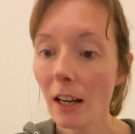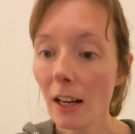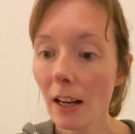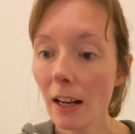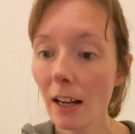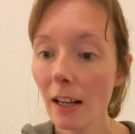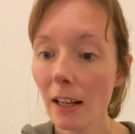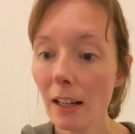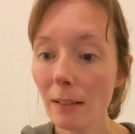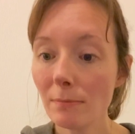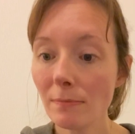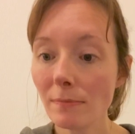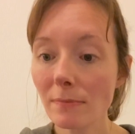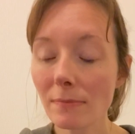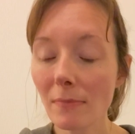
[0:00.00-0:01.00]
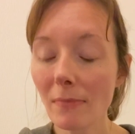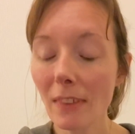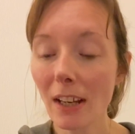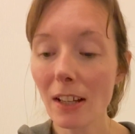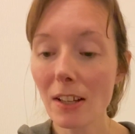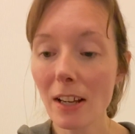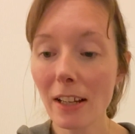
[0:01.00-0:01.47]

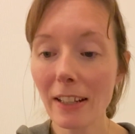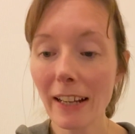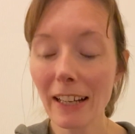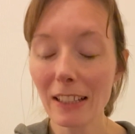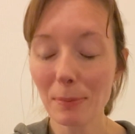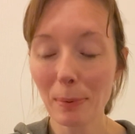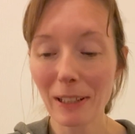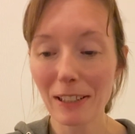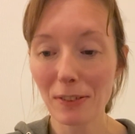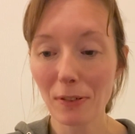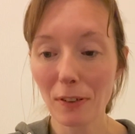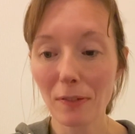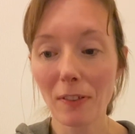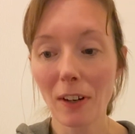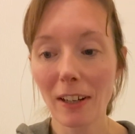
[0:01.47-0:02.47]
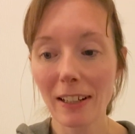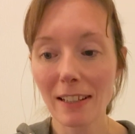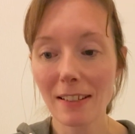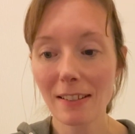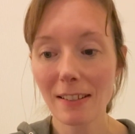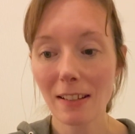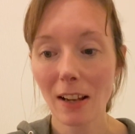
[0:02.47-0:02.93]
A next piece of
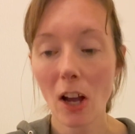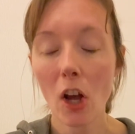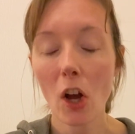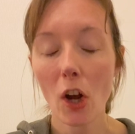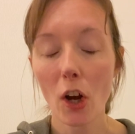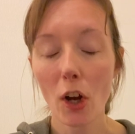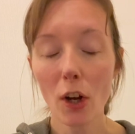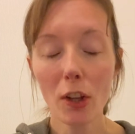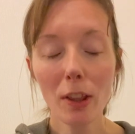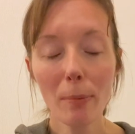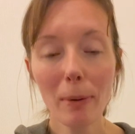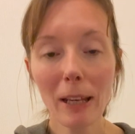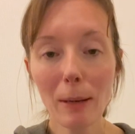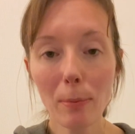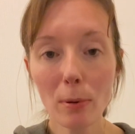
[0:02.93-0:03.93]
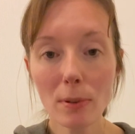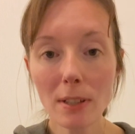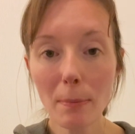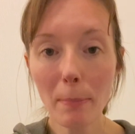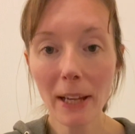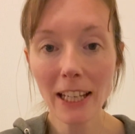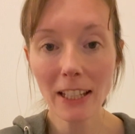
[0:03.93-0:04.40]
advice. Other people's
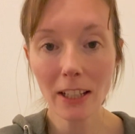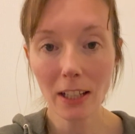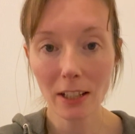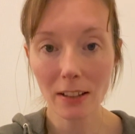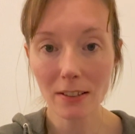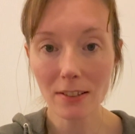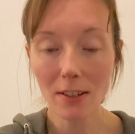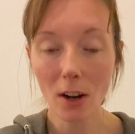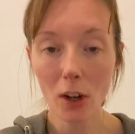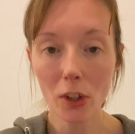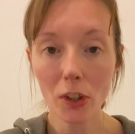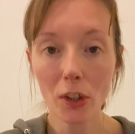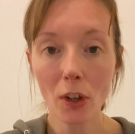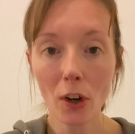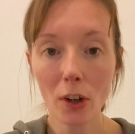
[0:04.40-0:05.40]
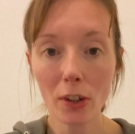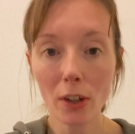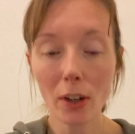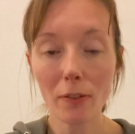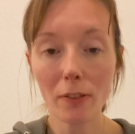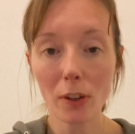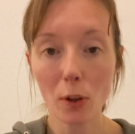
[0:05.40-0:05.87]
opinions are none
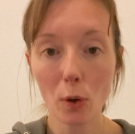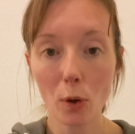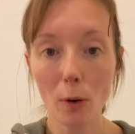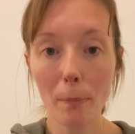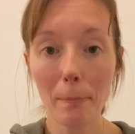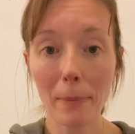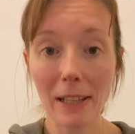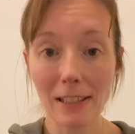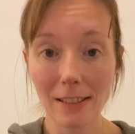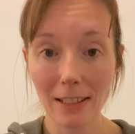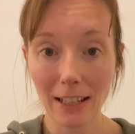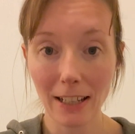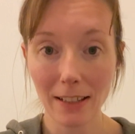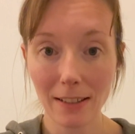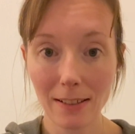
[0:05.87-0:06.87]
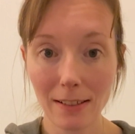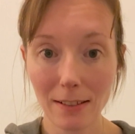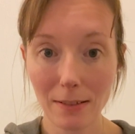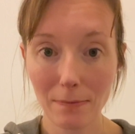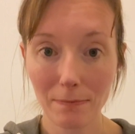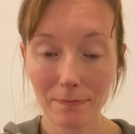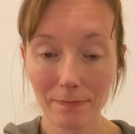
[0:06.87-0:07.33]
of your business.